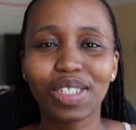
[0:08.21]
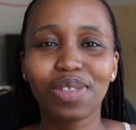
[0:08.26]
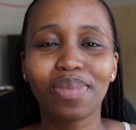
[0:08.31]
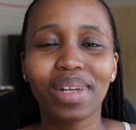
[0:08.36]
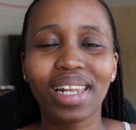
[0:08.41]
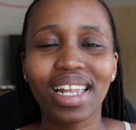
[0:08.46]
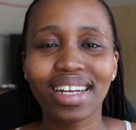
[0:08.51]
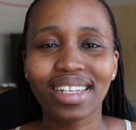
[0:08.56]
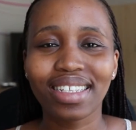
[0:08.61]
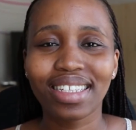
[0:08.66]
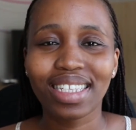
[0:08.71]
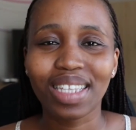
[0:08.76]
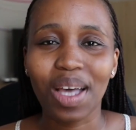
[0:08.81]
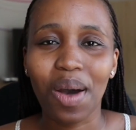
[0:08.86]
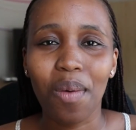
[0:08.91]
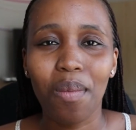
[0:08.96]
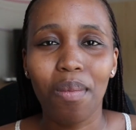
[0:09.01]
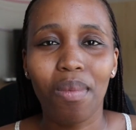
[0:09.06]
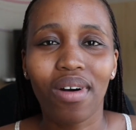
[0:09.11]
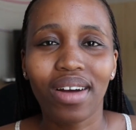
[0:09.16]
Dumelang
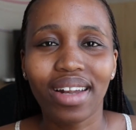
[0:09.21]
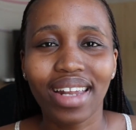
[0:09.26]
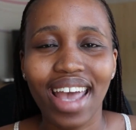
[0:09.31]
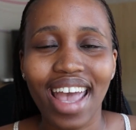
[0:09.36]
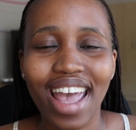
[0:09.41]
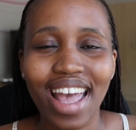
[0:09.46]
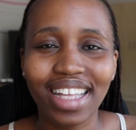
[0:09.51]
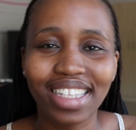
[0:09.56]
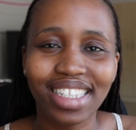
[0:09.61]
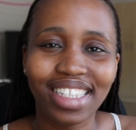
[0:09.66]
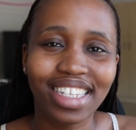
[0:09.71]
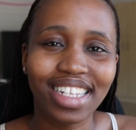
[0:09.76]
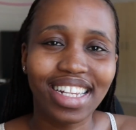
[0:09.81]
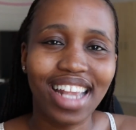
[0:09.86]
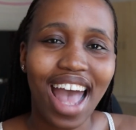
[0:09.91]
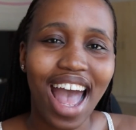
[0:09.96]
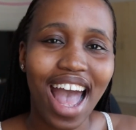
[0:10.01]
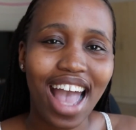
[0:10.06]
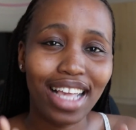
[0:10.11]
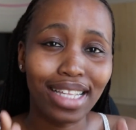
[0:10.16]
sawubona, as
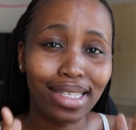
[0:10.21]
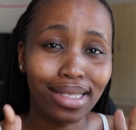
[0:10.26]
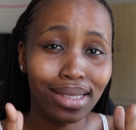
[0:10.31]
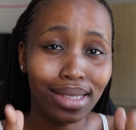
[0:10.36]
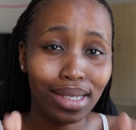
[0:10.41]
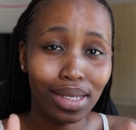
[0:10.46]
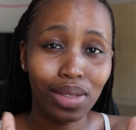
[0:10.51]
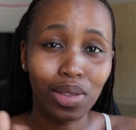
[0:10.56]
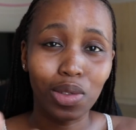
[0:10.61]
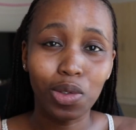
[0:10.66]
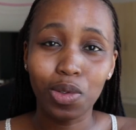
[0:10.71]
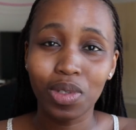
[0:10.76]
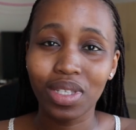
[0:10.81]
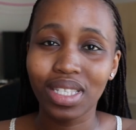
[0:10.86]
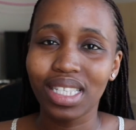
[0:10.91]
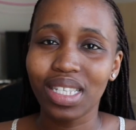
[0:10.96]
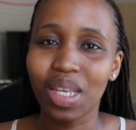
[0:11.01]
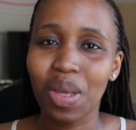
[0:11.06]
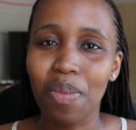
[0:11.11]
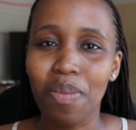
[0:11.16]
in I see you,
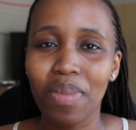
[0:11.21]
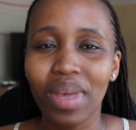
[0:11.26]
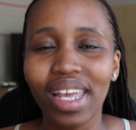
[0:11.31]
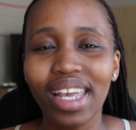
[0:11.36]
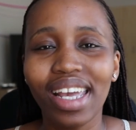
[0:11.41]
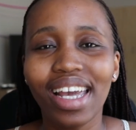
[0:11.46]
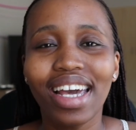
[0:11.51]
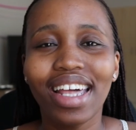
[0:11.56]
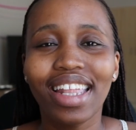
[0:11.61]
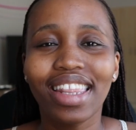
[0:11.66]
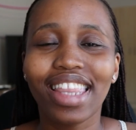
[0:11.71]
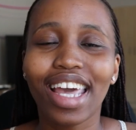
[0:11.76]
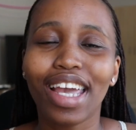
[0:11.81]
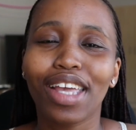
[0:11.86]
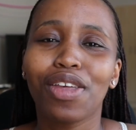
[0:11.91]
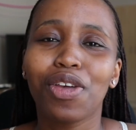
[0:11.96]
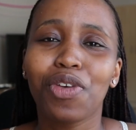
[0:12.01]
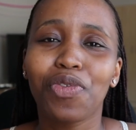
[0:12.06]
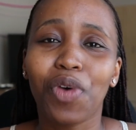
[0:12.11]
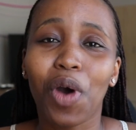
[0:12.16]
see me.
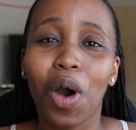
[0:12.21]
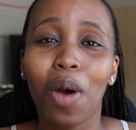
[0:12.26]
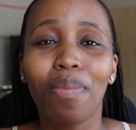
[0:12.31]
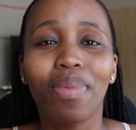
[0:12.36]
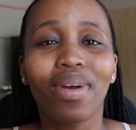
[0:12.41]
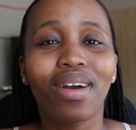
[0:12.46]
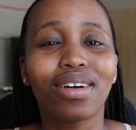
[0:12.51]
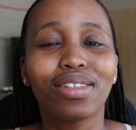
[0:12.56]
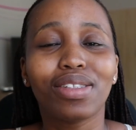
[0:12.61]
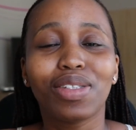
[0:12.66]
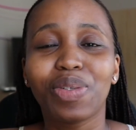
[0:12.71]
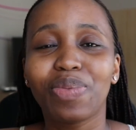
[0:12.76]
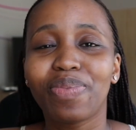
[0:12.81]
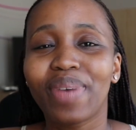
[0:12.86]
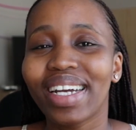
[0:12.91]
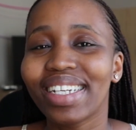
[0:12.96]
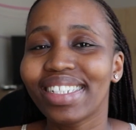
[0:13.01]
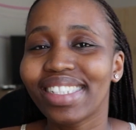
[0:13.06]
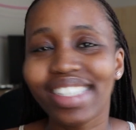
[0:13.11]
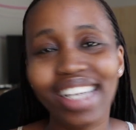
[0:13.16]
Thank you for hopping onto
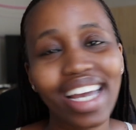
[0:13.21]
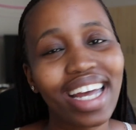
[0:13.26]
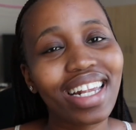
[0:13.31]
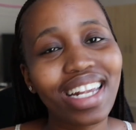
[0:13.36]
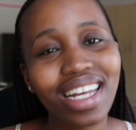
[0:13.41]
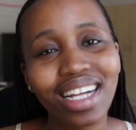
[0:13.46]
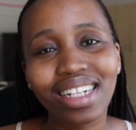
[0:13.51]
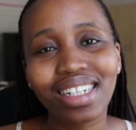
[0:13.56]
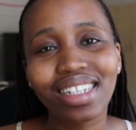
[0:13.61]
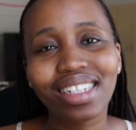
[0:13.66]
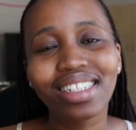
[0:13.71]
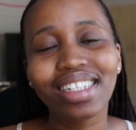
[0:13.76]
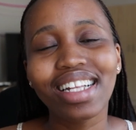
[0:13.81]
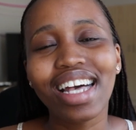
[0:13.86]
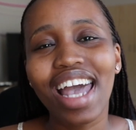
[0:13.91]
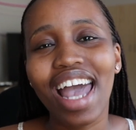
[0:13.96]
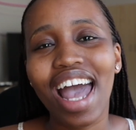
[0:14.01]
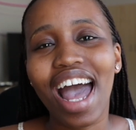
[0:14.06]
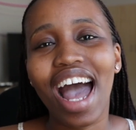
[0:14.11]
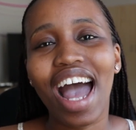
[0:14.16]
my channel.
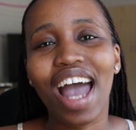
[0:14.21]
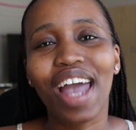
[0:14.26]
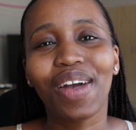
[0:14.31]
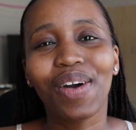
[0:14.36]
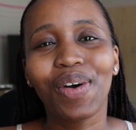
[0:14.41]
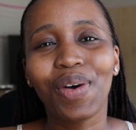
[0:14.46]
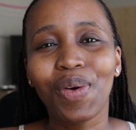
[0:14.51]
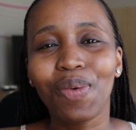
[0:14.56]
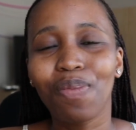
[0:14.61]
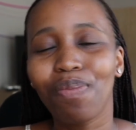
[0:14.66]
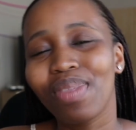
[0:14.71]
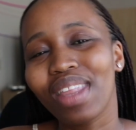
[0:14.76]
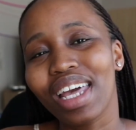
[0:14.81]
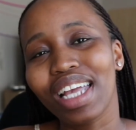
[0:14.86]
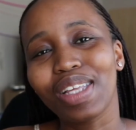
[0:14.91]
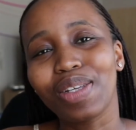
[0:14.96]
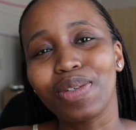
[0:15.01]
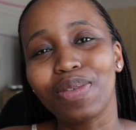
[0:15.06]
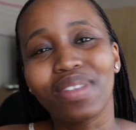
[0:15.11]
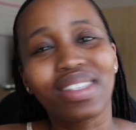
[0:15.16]
I hope
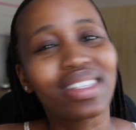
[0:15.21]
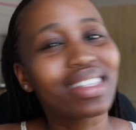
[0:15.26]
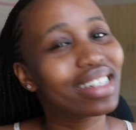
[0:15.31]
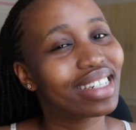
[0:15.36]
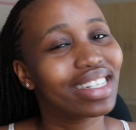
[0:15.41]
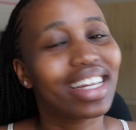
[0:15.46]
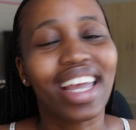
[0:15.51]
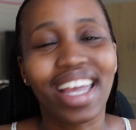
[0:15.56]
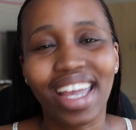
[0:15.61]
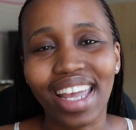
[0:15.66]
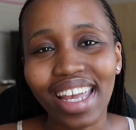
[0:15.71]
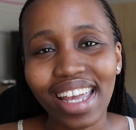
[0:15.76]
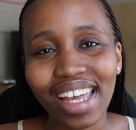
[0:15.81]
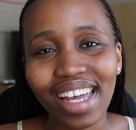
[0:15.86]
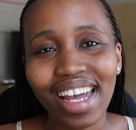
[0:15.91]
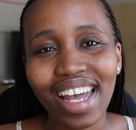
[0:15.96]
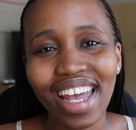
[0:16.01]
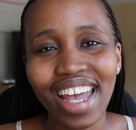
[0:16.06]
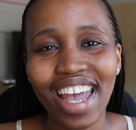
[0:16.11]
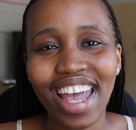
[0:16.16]
that you
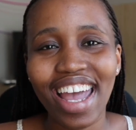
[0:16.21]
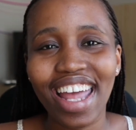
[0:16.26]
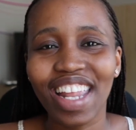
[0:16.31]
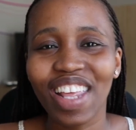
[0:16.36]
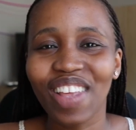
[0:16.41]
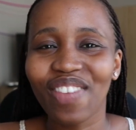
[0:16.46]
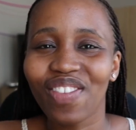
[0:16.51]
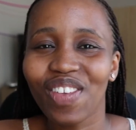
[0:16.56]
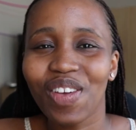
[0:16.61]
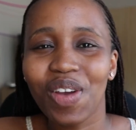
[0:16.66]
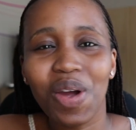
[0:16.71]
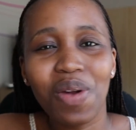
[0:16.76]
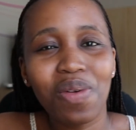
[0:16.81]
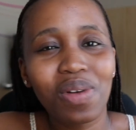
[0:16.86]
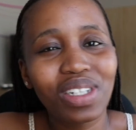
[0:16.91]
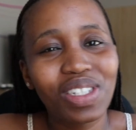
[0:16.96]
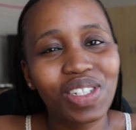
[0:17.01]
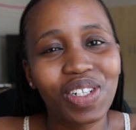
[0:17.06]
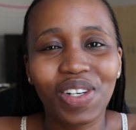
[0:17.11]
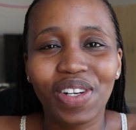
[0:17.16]
stay, and if you're
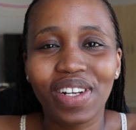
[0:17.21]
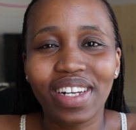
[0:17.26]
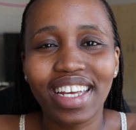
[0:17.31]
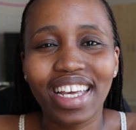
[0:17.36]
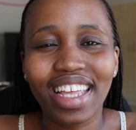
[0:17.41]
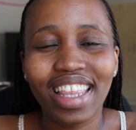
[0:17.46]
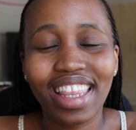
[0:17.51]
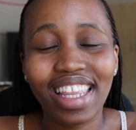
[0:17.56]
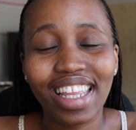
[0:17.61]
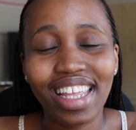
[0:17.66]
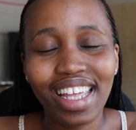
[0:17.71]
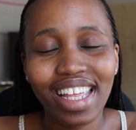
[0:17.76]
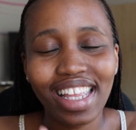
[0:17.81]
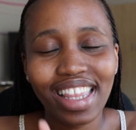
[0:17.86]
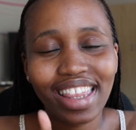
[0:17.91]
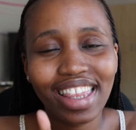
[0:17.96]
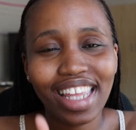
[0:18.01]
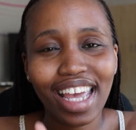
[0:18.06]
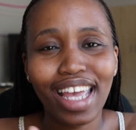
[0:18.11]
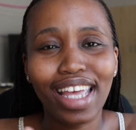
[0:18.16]
returning,
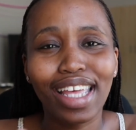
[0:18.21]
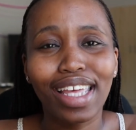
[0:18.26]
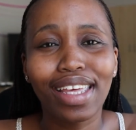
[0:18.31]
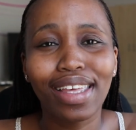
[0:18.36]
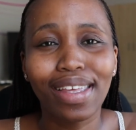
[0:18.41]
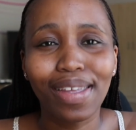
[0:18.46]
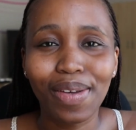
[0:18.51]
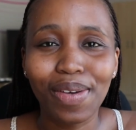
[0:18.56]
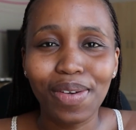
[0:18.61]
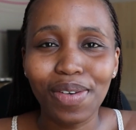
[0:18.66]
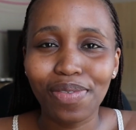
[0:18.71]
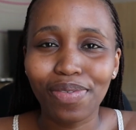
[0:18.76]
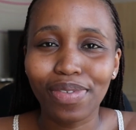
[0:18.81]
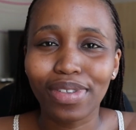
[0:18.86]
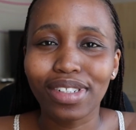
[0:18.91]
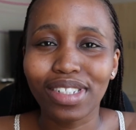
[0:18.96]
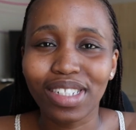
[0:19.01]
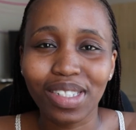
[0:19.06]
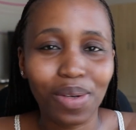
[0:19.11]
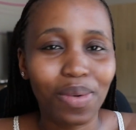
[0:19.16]
thank you
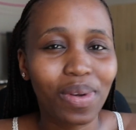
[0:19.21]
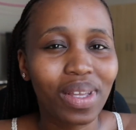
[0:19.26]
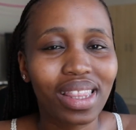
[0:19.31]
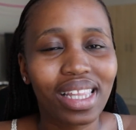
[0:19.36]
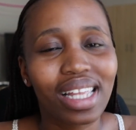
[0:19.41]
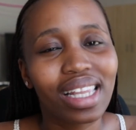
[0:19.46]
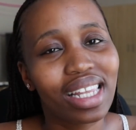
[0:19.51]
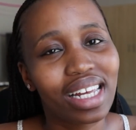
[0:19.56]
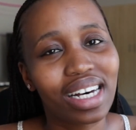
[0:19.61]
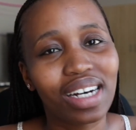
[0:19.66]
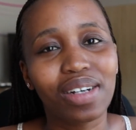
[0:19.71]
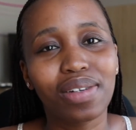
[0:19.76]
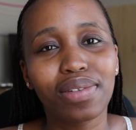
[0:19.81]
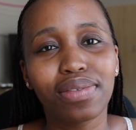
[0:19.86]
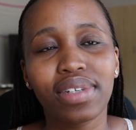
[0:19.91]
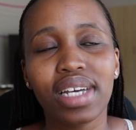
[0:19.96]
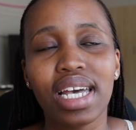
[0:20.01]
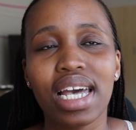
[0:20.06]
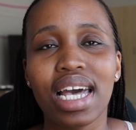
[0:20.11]
for showing the love.